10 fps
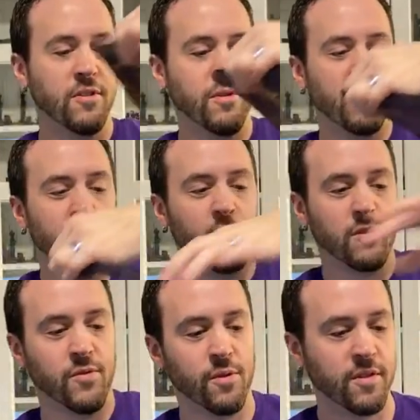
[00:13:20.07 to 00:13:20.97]
who did the boards
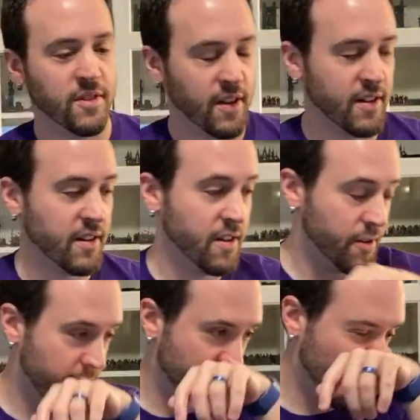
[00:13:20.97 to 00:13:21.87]
for us, and he did a
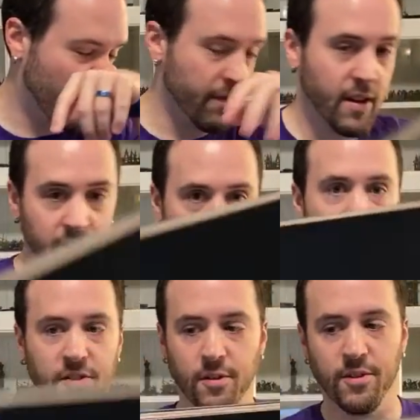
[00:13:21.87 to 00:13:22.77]
great job.
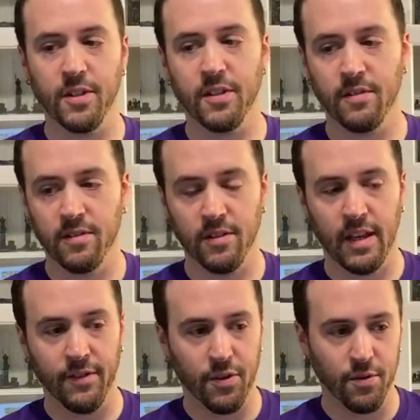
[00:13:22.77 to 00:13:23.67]
So to give
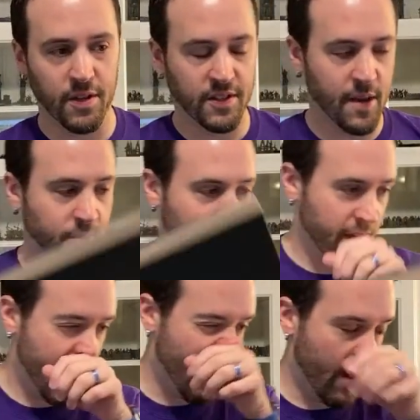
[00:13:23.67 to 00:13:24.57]
you an example of
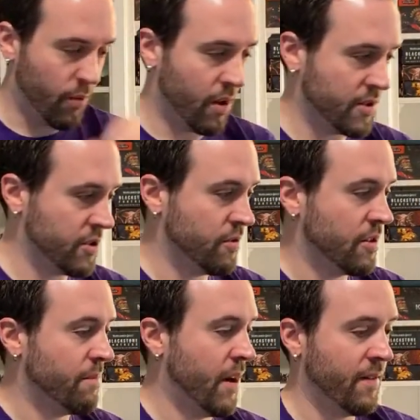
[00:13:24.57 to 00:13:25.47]
that, I will also
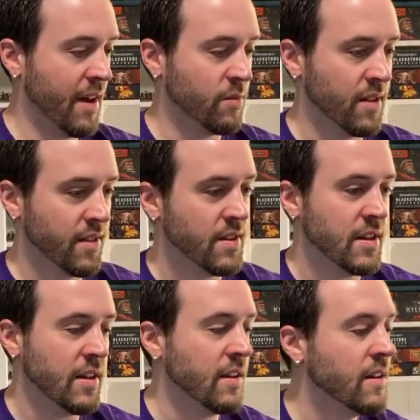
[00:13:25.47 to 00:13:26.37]
compare that with
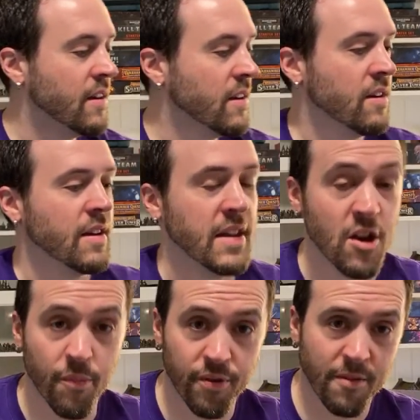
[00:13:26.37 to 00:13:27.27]
the
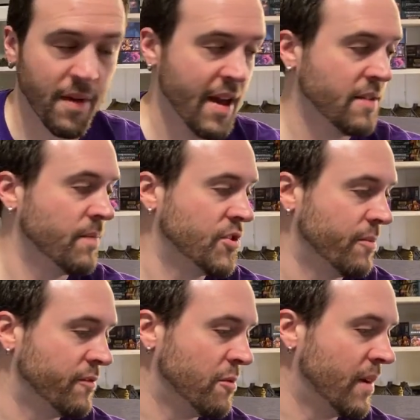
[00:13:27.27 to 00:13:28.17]
neoprene mat some
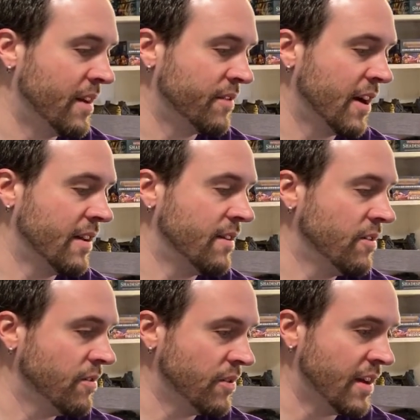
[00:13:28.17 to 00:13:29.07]
of you might have gotten
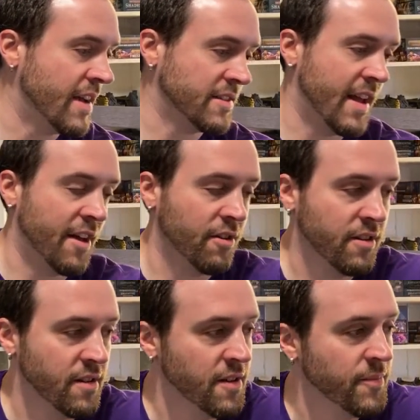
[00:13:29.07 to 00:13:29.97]
as an add-on.